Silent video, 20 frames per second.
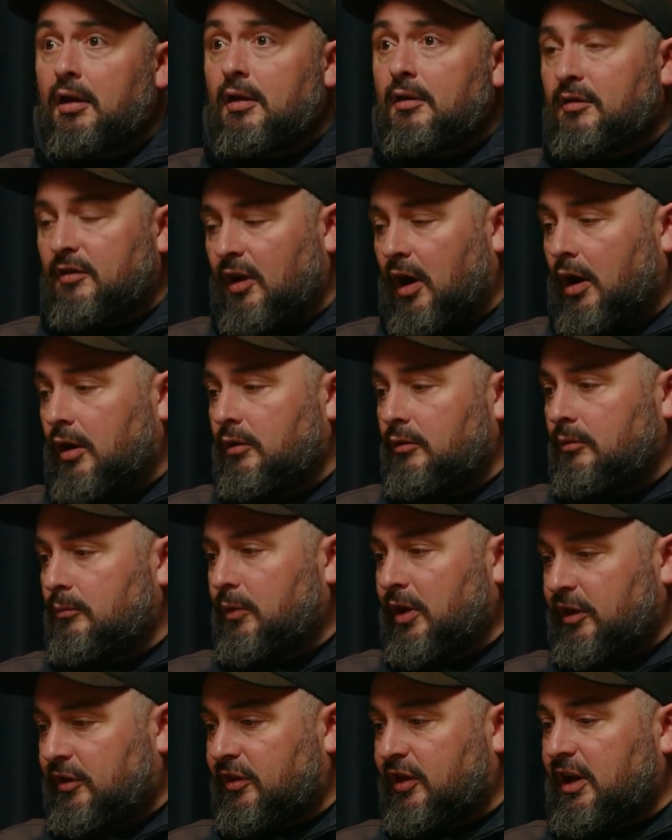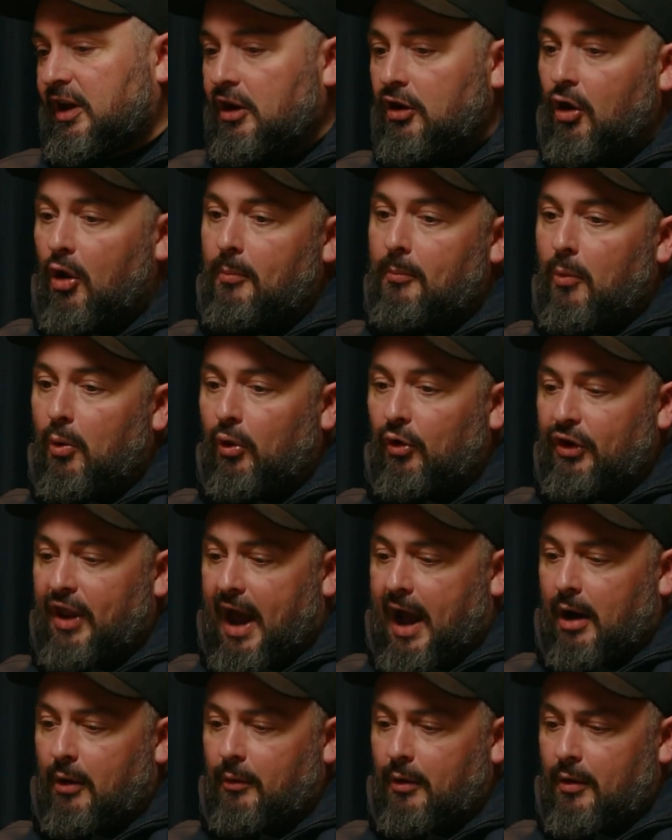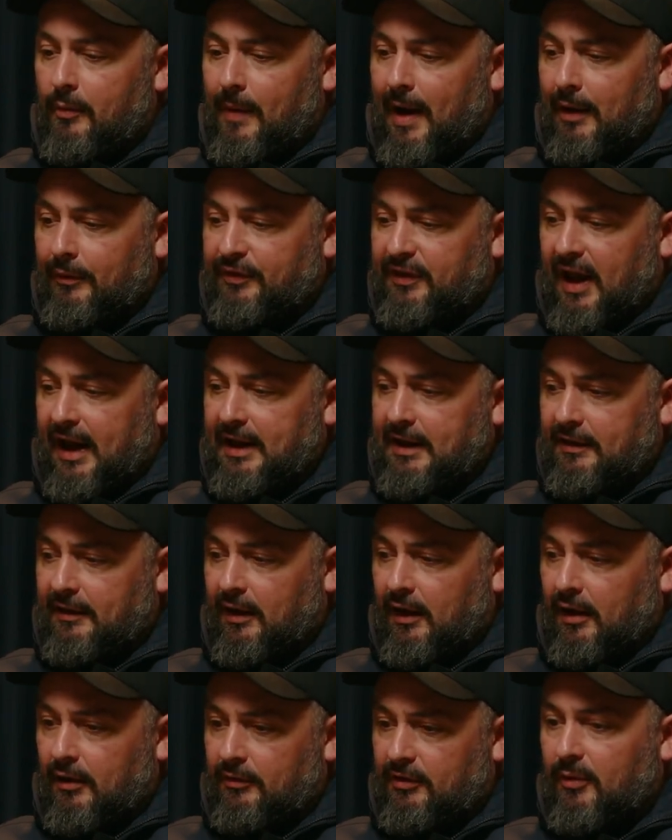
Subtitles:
Yep. So we're seeing a lot more now around data.